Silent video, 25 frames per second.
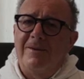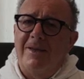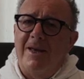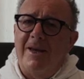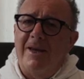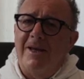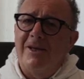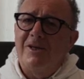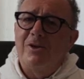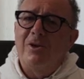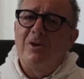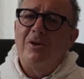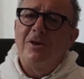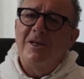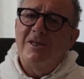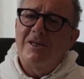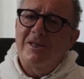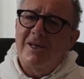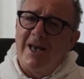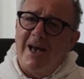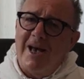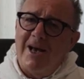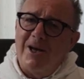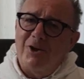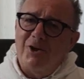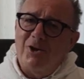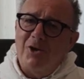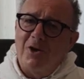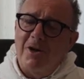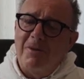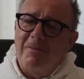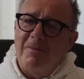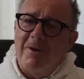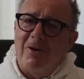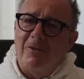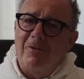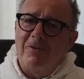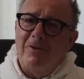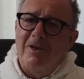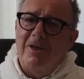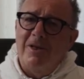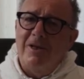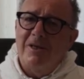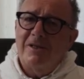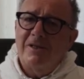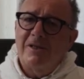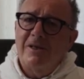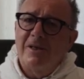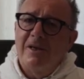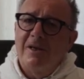discussion about
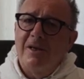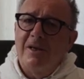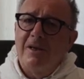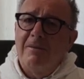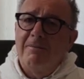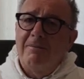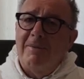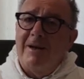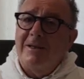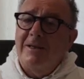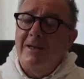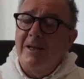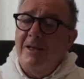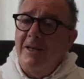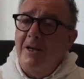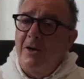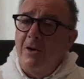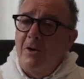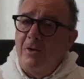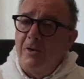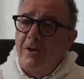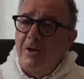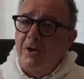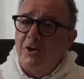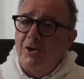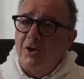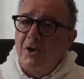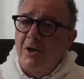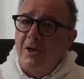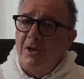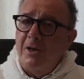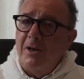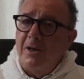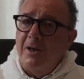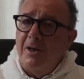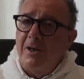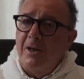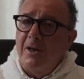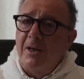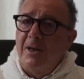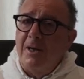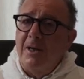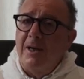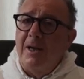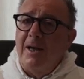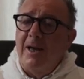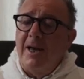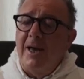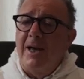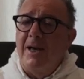this. But the origin
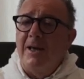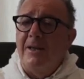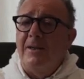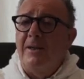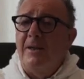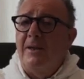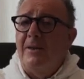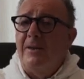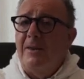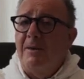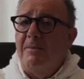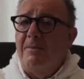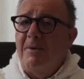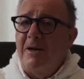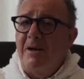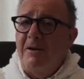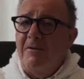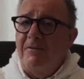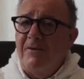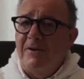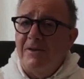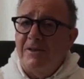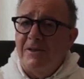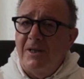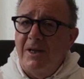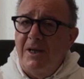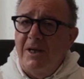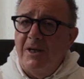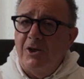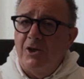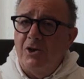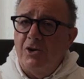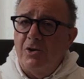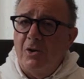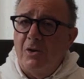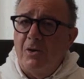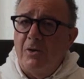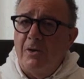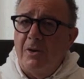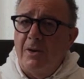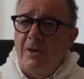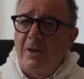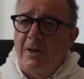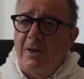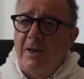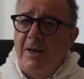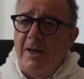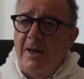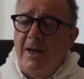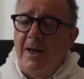and the manifestation
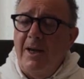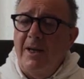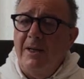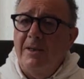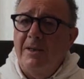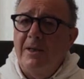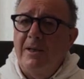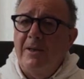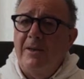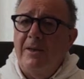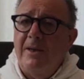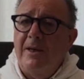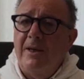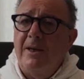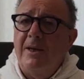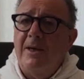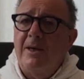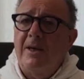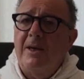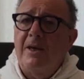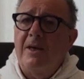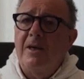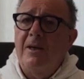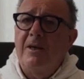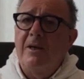and the